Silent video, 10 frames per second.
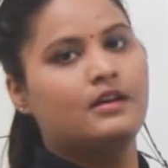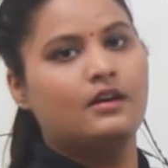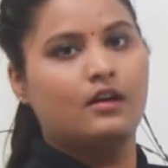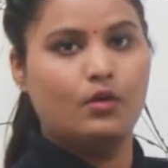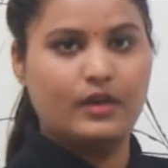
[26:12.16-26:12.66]

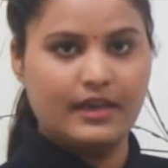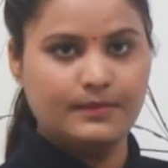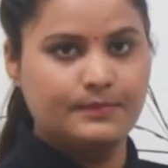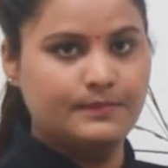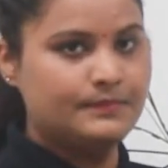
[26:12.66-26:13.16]

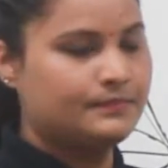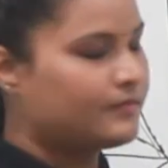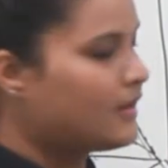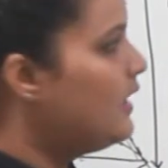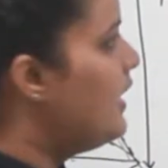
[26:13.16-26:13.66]
Okay,
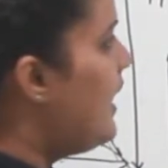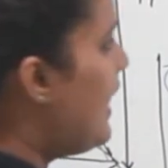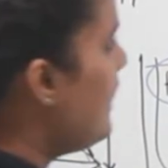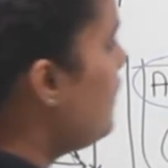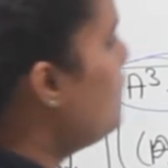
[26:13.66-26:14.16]

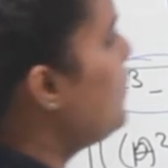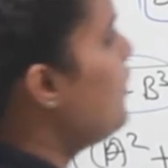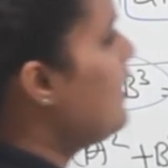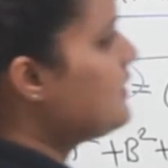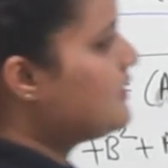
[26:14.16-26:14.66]
I hope you
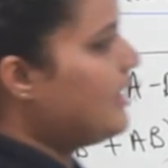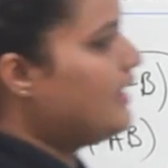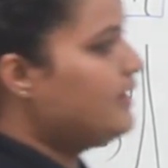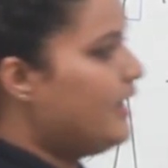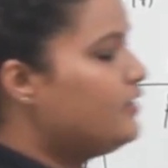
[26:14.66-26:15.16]

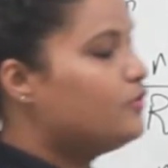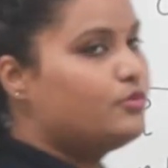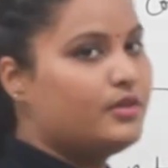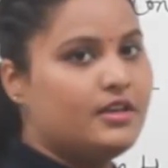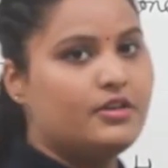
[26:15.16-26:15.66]
understand, and you
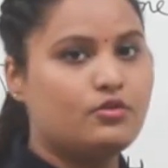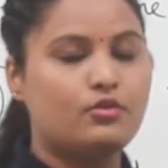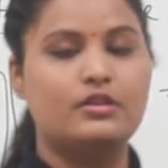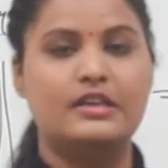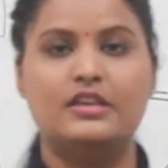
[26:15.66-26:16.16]
really
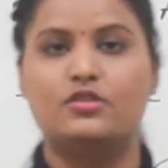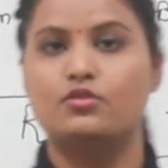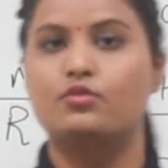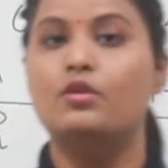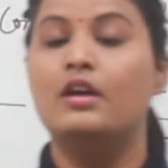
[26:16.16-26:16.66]
don't need
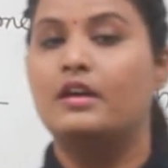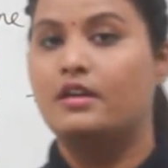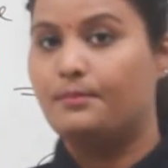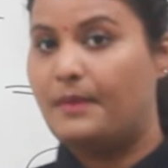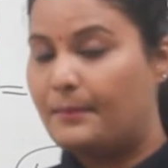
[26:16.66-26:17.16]
to
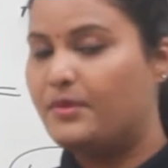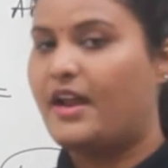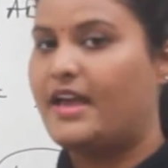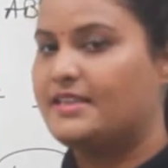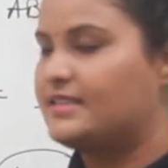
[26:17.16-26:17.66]

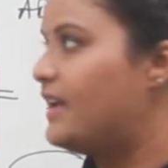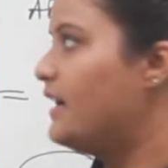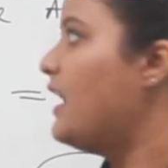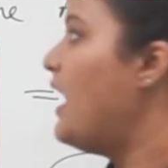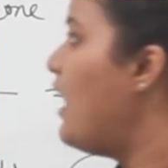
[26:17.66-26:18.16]
memorize
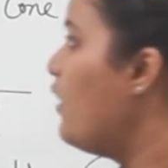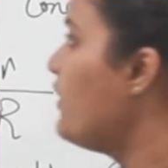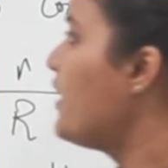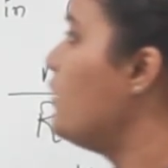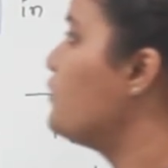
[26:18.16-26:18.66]
that how
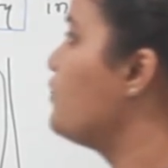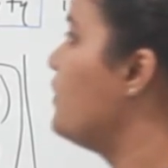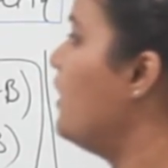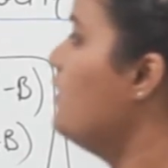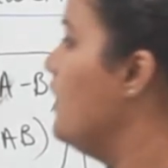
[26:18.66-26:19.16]
we come to
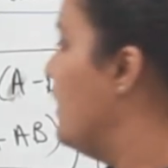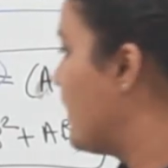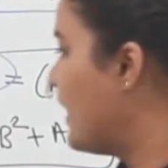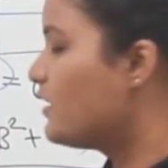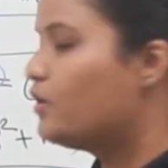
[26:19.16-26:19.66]
the
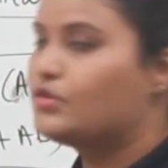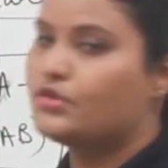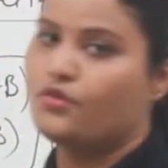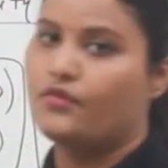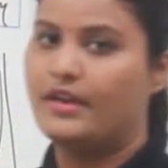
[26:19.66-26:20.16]

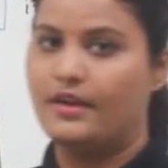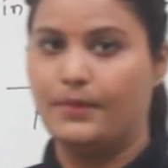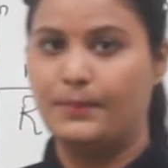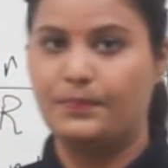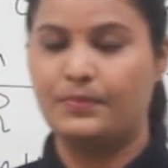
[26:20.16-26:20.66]
conclusion over
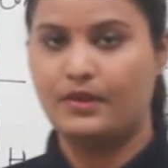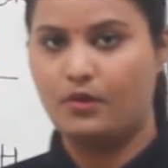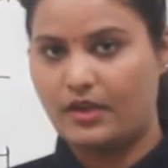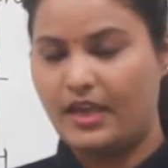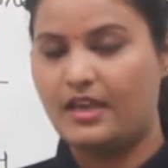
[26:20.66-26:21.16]
here.
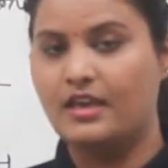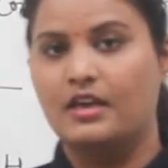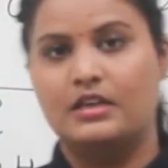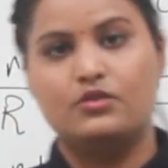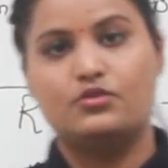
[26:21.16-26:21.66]
Okay,
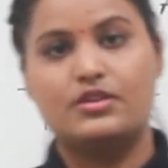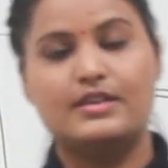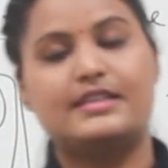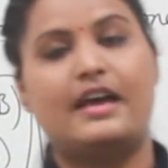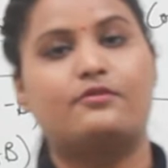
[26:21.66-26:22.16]
you
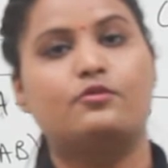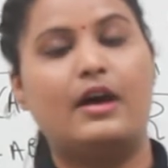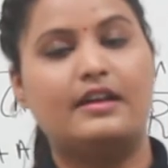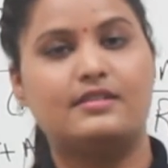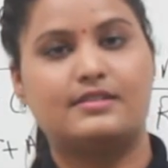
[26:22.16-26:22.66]
just have to
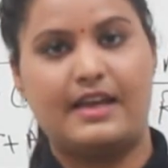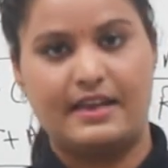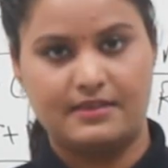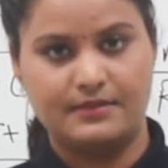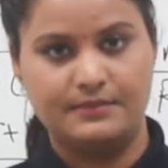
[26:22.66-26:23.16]
understand.